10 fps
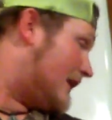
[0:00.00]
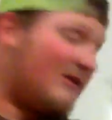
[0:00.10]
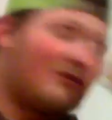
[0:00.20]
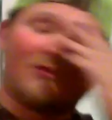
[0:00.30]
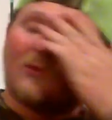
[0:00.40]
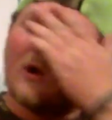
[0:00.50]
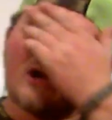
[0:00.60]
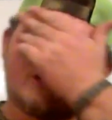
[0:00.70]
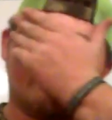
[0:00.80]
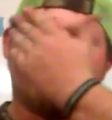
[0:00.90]
on a rod
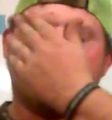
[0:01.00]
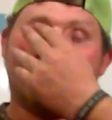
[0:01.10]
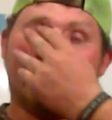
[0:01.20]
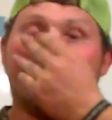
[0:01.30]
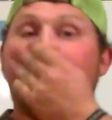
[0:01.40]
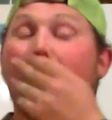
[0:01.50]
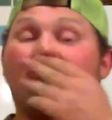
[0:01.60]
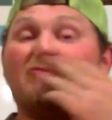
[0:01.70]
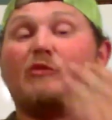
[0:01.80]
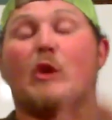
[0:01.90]
over here.
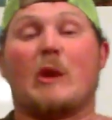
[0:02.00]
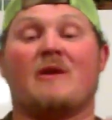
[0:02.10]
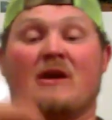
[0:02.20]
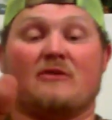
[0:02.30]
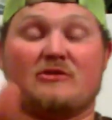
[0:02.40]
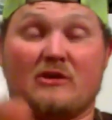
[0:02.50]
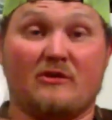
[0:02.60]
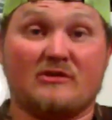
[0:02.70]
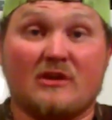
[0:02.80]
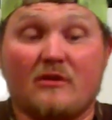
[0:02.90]
I'll show you
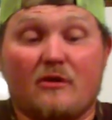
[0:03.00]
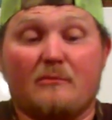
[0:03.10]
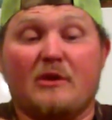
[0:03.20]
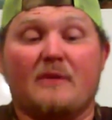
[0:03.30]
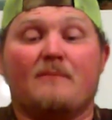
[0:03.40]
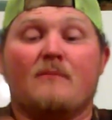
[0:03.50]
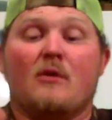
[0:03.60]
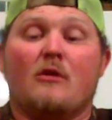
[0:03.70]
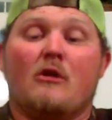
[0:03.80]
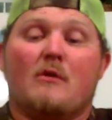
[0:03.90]
in a little bit.
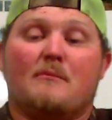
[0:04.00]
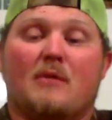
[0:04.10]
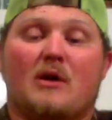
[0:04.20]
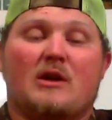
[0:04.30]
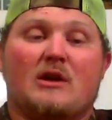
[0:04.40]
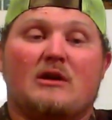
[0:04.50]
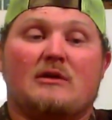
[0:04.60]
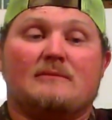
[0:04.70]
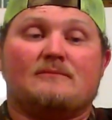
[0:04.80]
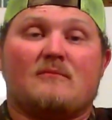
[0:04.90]
But
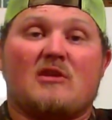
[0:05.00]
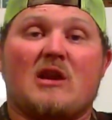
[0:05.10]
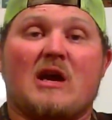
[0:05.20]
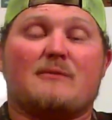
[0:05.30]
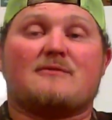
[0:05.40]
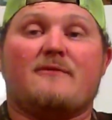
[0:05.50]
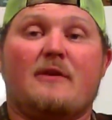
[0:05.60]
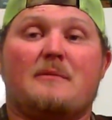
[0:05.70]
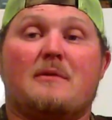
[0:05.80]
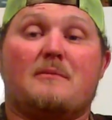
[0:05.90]
I was
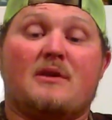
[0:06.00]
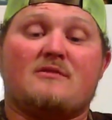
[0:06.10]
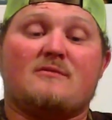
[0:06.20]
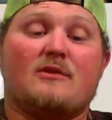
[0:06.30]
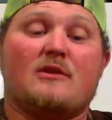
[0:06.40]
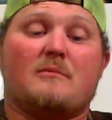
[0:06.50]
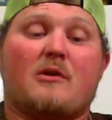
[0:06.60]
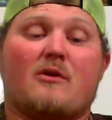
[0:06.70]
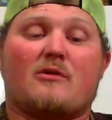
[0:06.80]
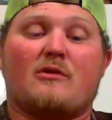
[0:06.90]
flipping and pitching with it in the
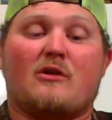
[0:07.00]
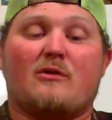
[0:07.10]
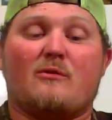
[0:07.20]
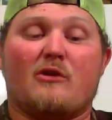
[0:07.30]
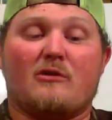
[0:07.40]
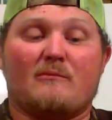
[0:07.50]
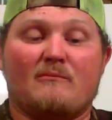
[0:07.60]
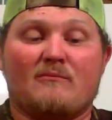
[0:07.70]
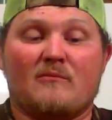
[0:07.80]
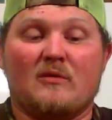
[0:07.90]
parking lot at work,
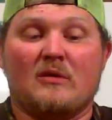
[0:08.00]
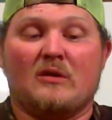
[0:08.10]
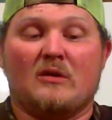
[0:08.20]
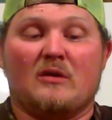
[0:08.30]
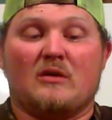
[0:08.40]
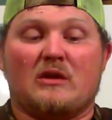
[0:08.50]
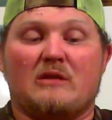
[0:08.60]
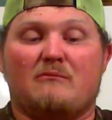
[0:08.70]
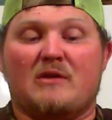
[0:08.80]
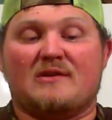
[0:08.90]

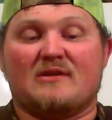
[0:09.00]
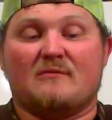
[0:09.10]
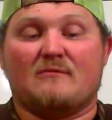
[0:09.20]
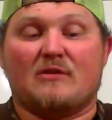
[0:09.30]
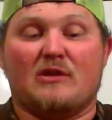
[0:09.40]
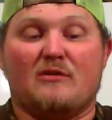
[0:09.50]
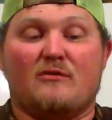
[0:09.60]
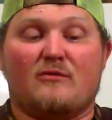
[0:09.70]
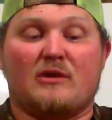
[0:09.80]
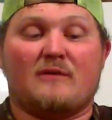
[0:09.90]
giving me something to do
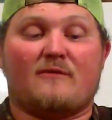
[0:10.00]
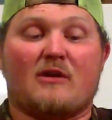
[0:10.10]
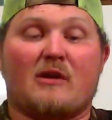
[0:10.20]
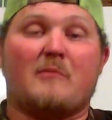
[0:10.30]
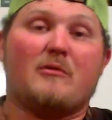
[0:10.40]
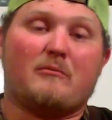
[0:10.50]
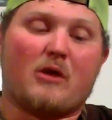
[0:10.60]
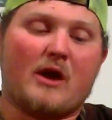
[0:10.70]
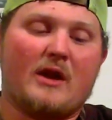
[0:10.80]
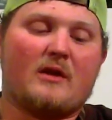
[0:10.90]
whenever I'm on
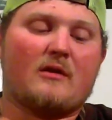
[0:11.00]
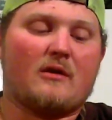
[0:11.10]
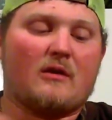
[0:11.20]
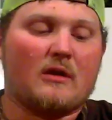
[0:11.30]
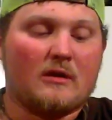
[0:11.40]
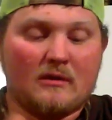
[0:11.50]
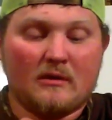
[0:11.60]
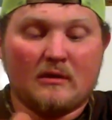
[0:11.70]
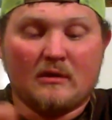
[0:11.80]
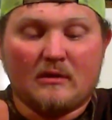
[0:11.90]
break or
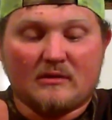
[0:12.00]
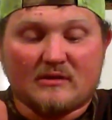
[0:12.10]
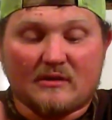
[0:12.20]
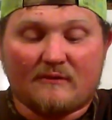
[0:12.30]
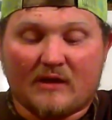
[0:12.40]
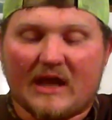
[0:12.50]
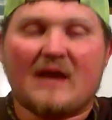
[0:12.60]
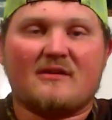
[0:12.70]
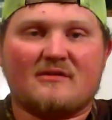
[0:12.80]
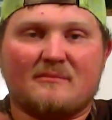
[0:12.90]
stuff like that,
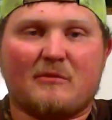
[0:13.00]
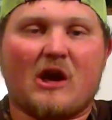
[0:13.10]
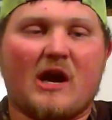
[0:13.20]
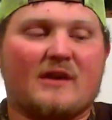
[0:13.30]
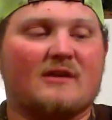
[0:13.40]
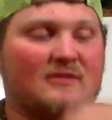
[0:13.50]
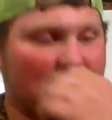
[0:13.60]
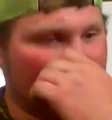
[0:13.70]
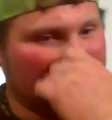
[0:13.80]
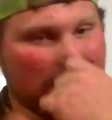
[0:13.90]
and some practice.
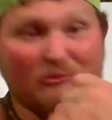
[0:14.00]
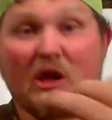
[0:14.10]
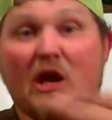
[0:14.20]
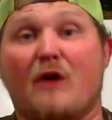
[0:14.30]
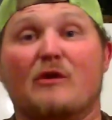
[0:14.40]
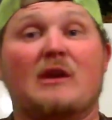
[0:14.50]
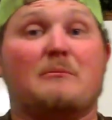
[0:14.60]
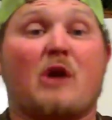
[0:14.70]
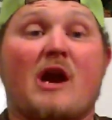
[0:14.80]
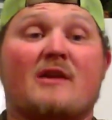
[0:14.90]
We all need
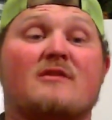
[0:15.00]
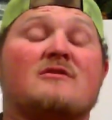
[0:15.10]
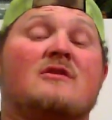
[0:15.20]
practice.